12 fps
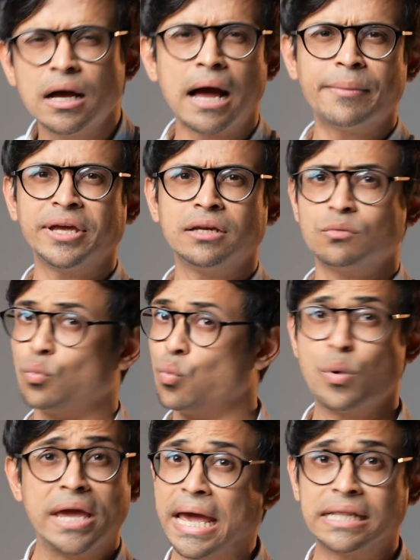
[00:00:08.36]
I mean,
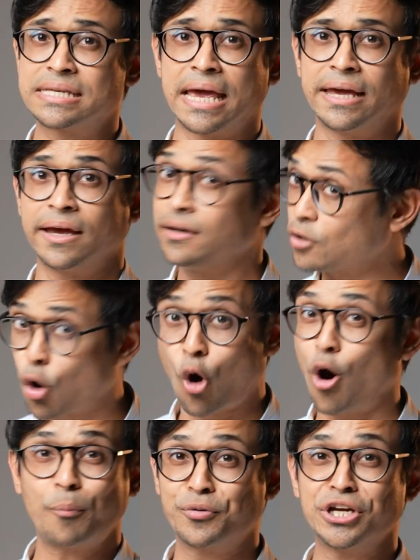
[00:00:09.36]
we ain't saying it
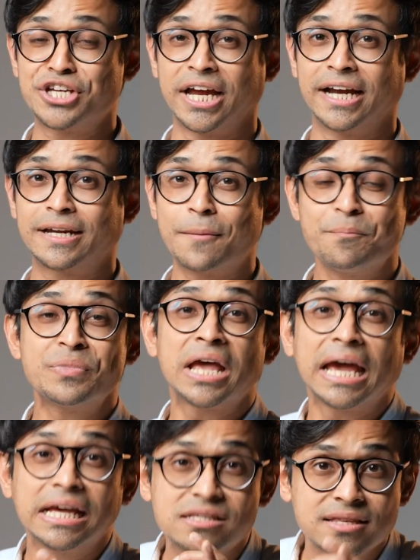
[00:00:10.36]
or preaching it.
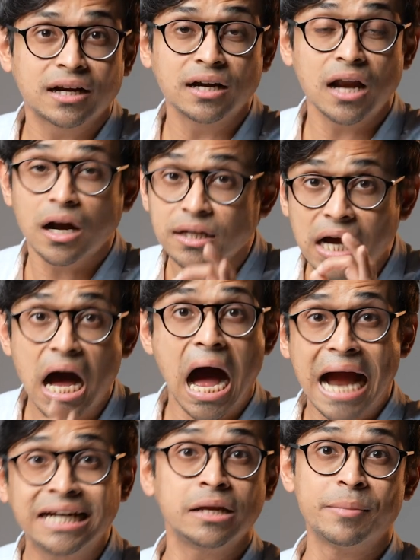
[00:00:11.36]
It's the Karnataka
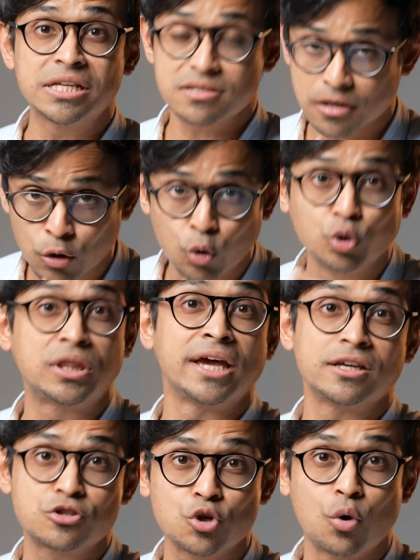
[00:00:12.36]
IT minister who
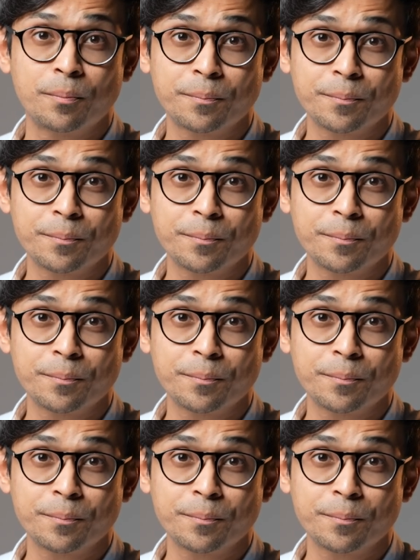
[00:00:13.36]
thinks so.